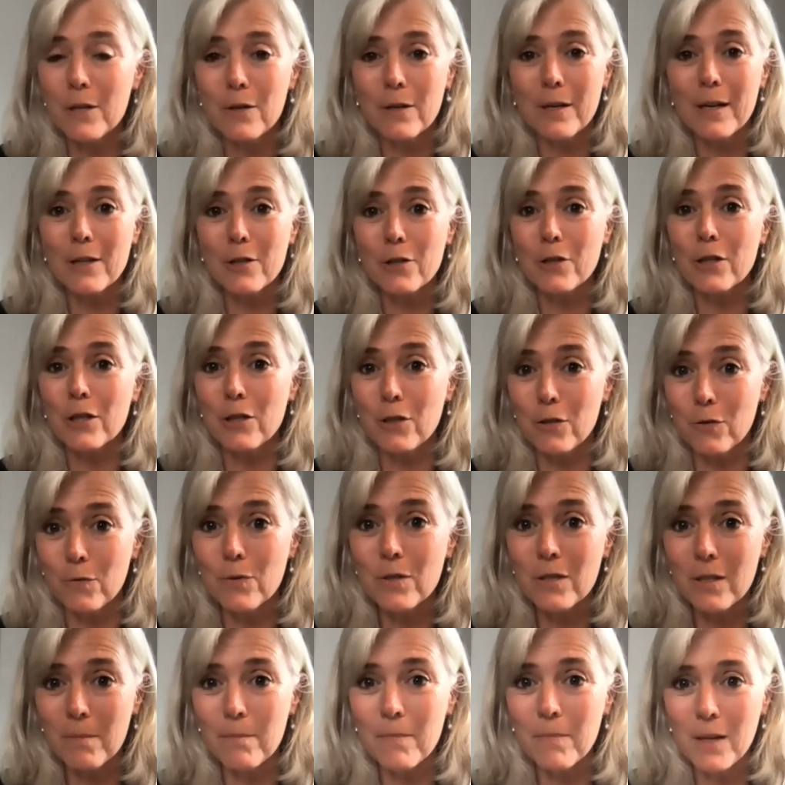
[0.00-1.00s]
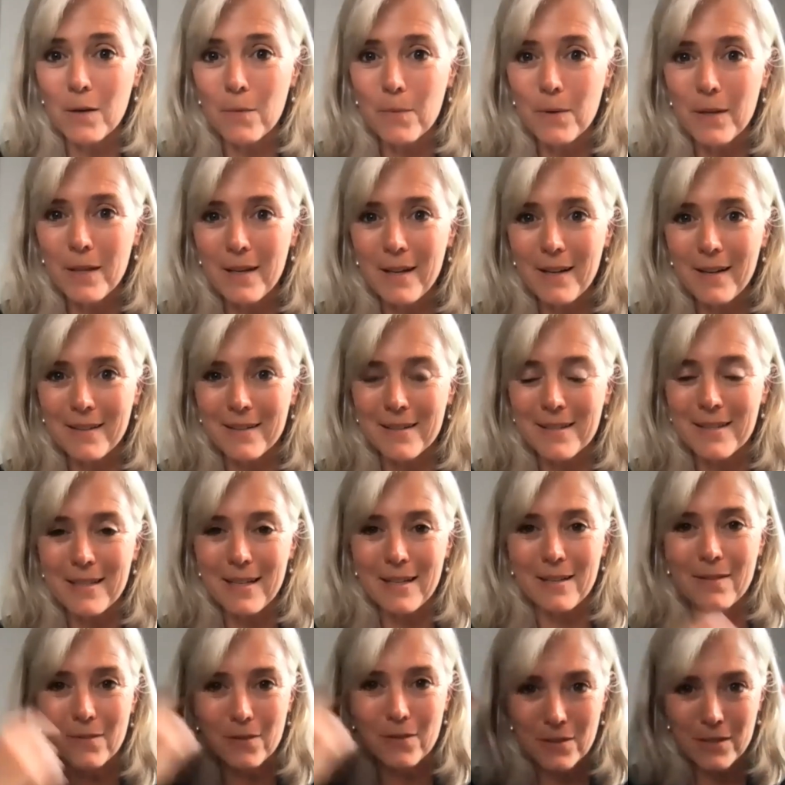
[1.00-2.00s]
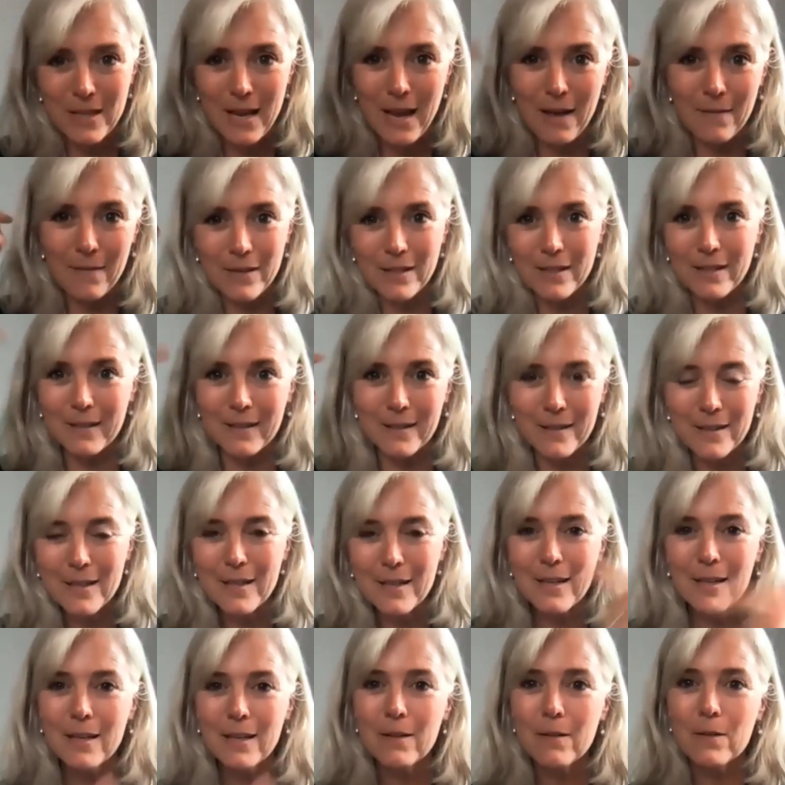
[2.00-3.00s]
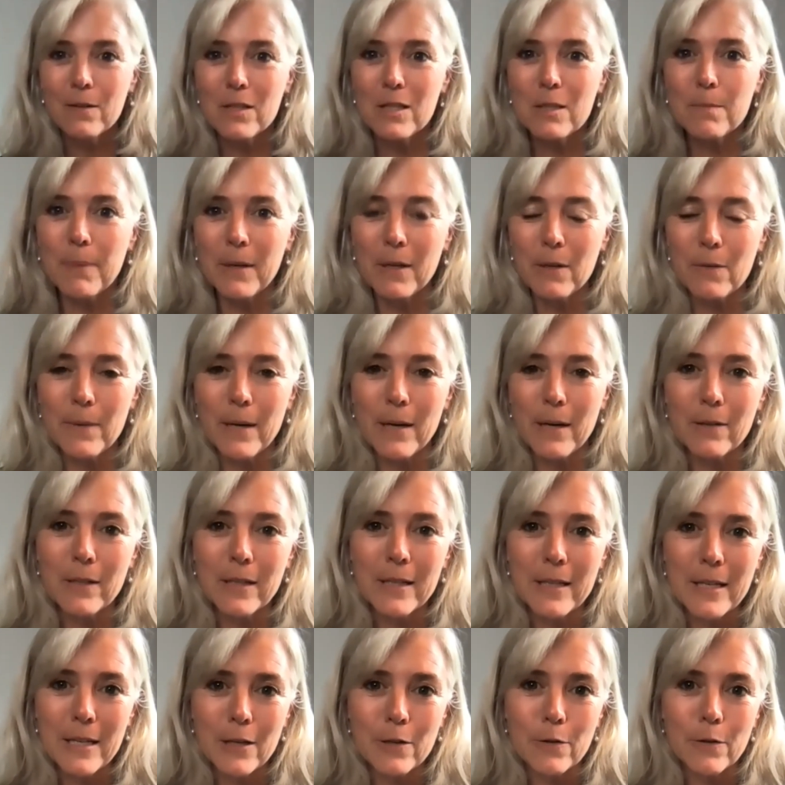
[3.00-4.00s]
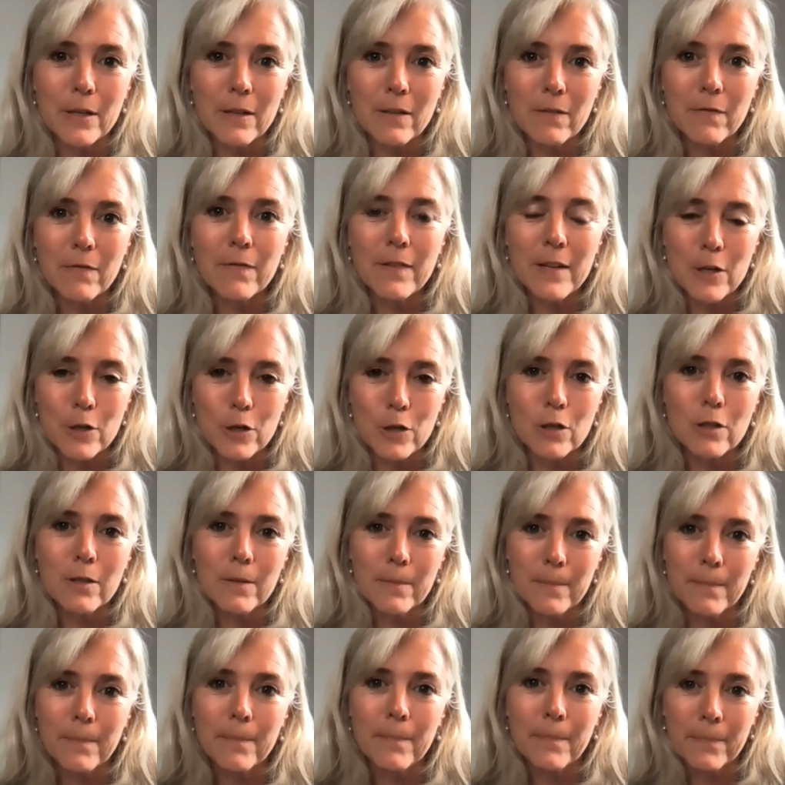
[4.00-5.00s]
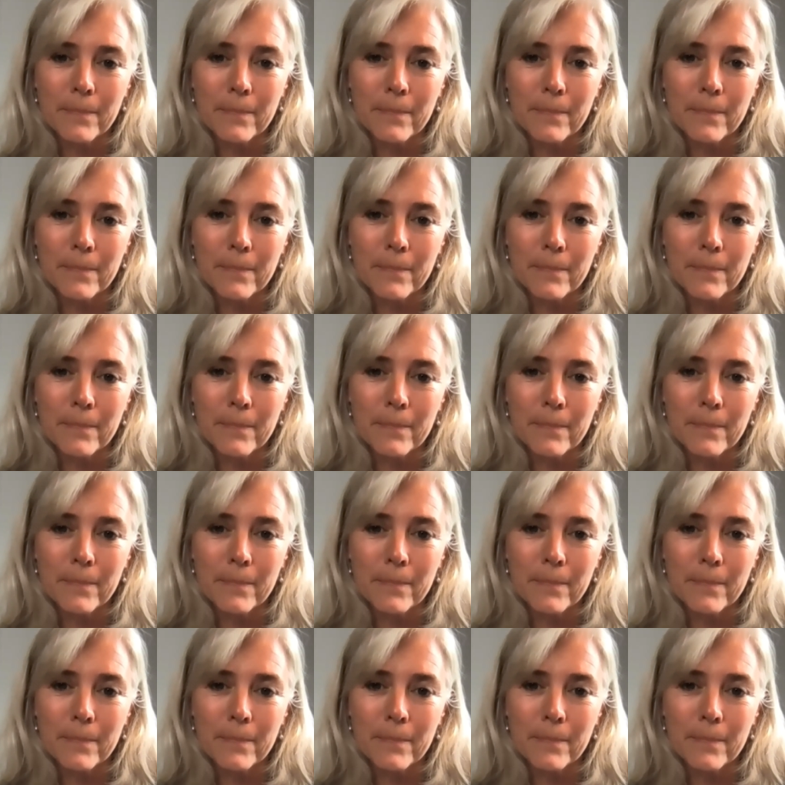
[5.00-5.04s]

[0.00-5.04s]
that you can actually do something with it instead of just having it spin around in here in fear.